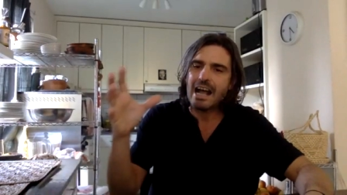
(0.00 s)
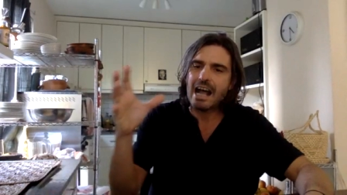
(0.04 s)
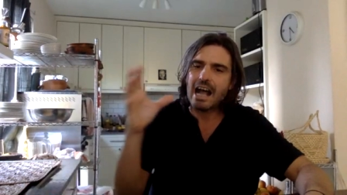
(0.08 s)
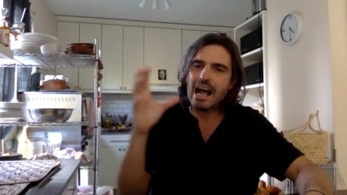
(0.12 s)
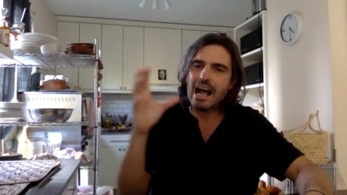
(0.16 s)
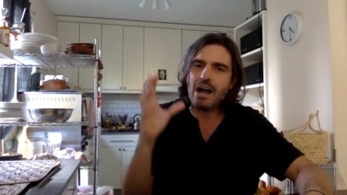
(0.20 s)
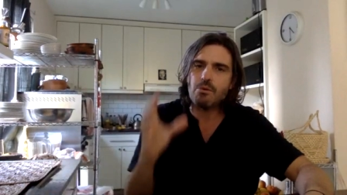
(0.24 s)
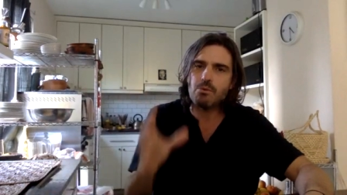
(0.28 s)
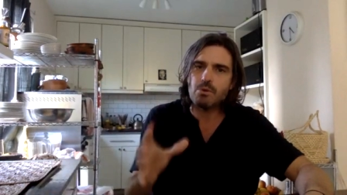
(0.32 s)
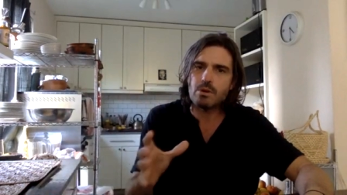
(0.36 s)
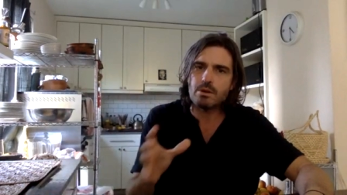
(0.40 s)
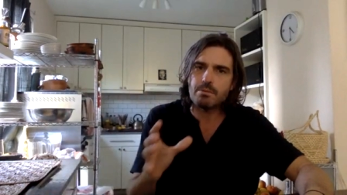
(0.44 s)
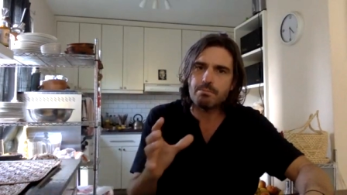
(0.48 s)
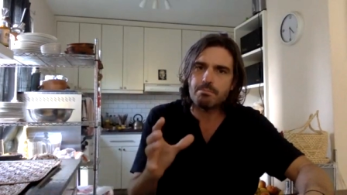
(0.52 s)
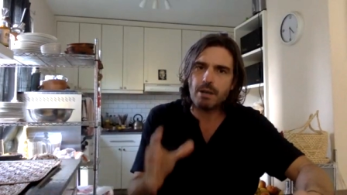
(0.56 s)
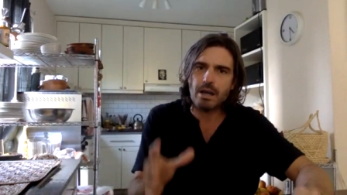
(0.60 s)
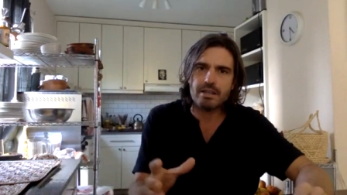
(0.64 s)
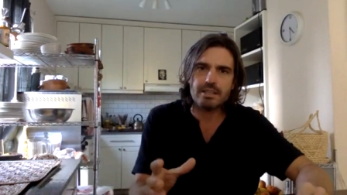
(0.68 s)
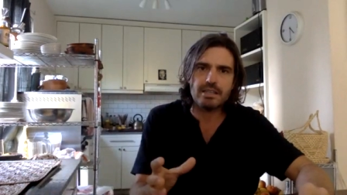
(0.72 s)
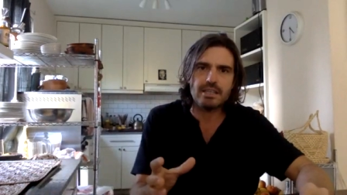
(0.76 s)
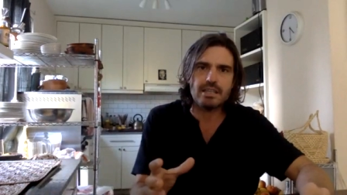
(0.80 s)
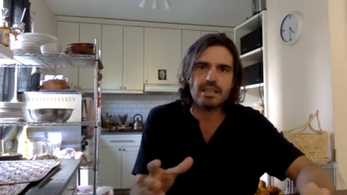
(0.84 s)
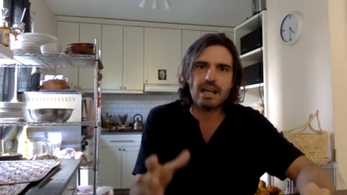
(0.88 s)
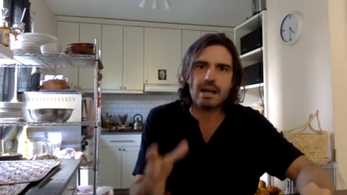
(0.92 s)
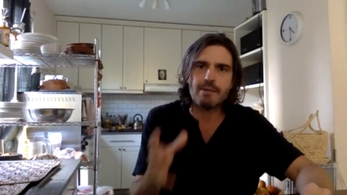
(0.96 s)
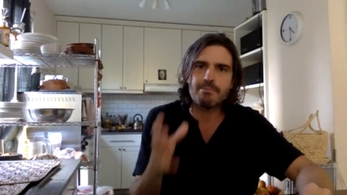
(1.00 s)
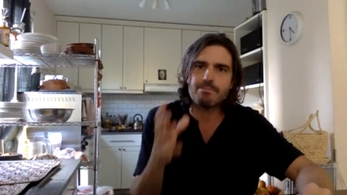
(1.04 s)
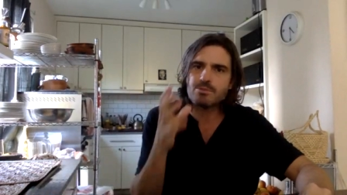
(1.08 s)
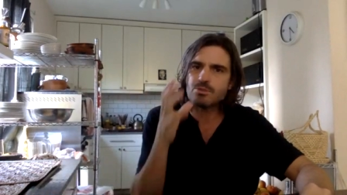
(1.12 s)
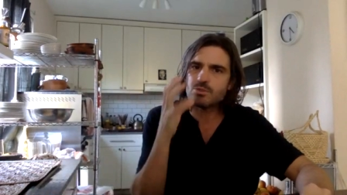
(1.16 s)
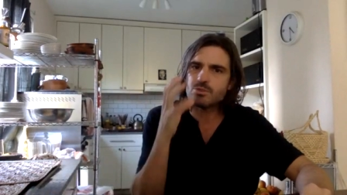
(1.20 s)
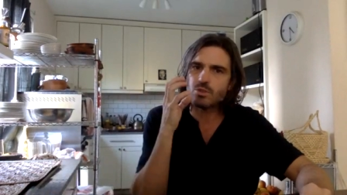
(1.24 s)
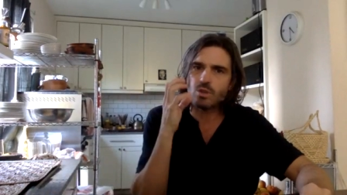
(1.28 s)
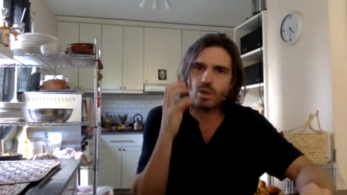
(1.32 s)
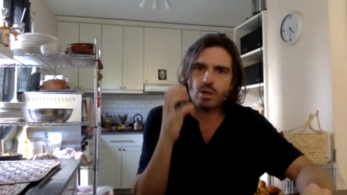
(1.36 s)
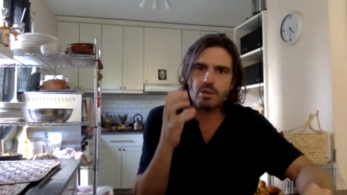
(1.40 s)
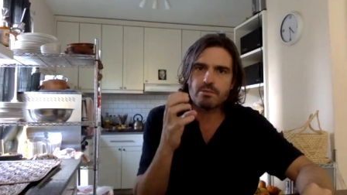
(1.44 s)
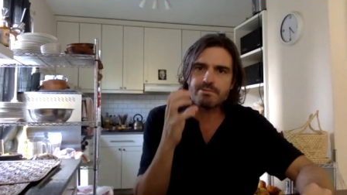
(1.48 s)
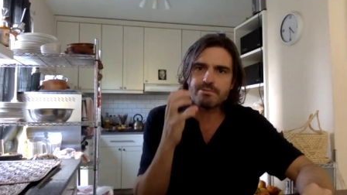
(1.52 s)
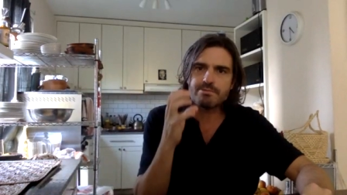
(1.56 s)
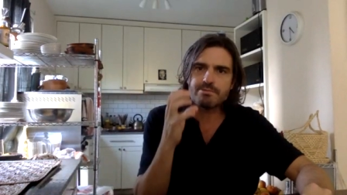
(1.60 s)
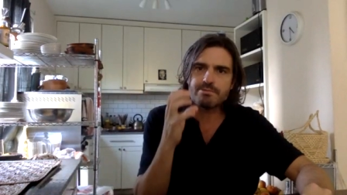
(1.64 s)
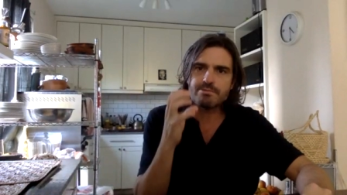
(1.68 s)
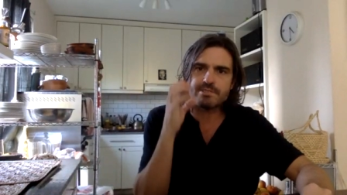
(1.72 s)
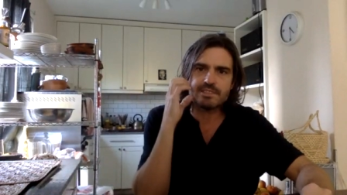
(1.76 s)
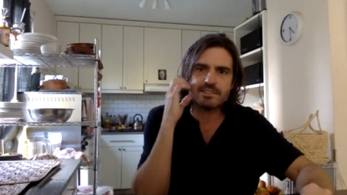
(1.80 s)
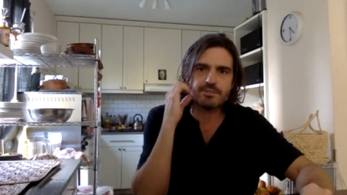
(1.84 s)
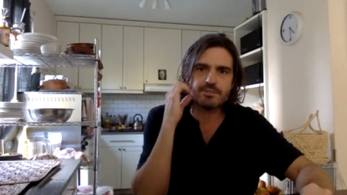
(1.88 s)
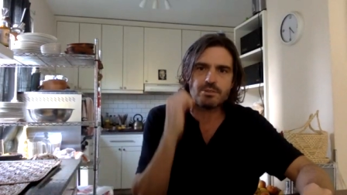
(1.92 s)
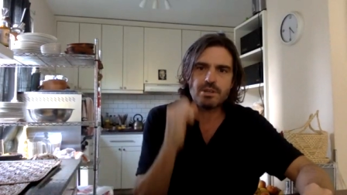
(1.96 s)
our body absorbs
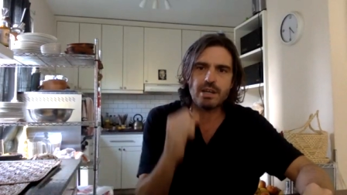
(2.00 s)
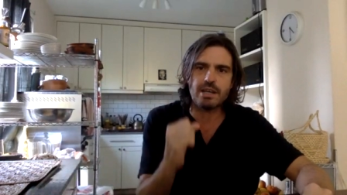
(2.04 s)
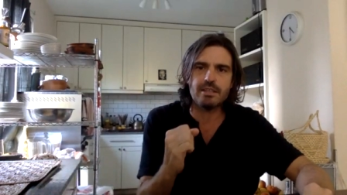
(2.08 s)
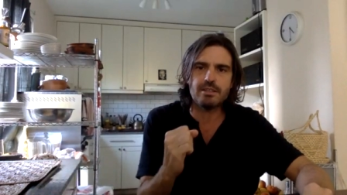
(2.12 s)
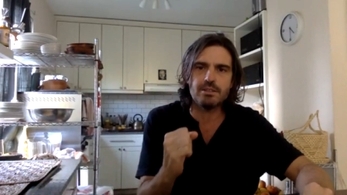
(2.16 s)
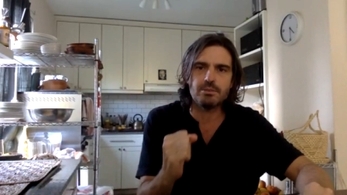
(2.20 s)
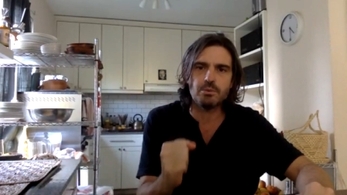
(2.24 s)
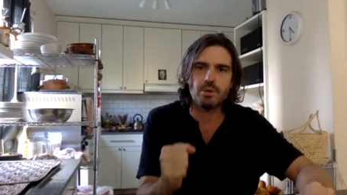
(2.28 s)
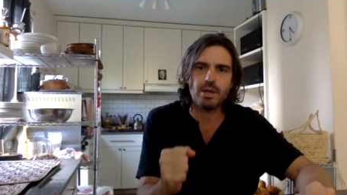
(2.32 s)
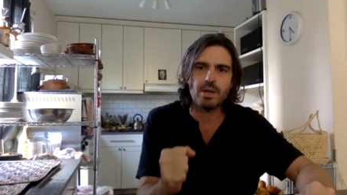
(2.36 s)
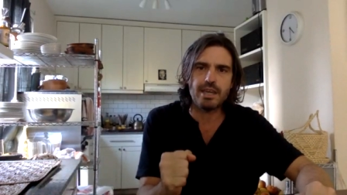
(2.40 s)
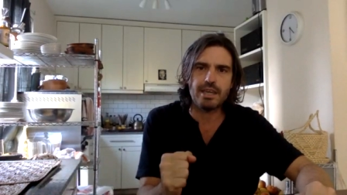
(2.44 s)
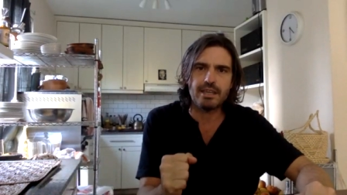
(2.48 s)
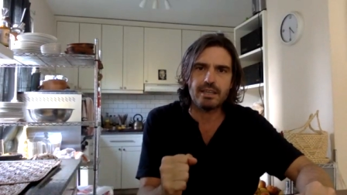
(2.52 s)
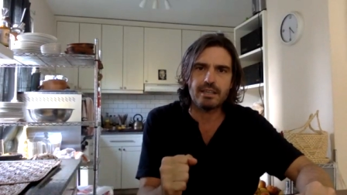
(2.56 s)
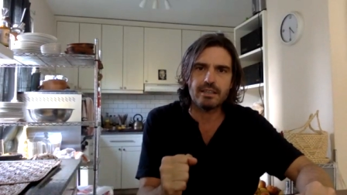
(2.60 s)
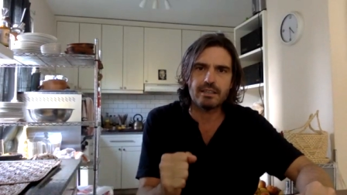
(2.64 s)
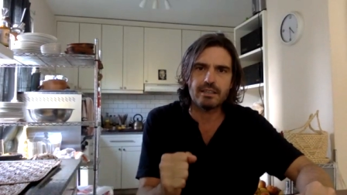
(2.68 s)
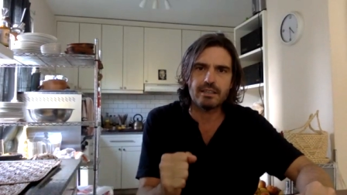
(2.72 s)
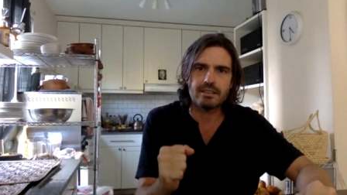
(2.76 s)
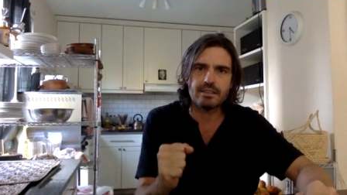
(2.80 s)
straight away